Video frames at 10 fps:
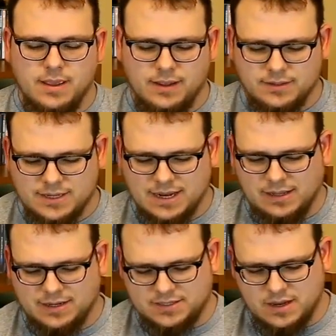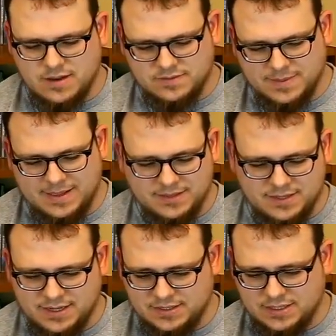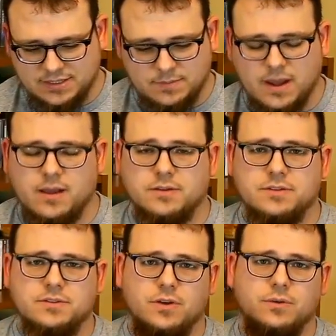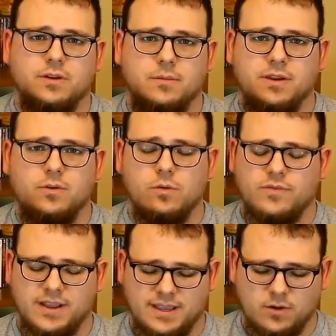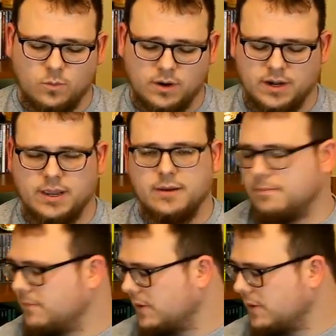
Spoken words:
It's got a lot of scuffs. I mean, this thing has seen its miles, so it'd be cool if I can get it working again.